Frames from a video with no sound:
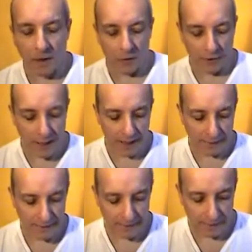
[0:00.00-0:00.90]
our
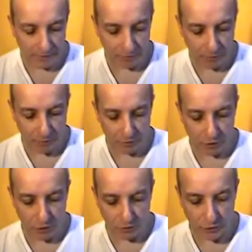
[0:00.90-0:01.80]
head sticking from our
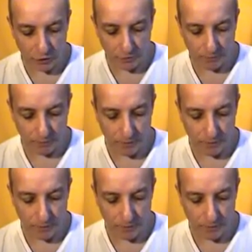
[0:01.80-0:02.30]
torso.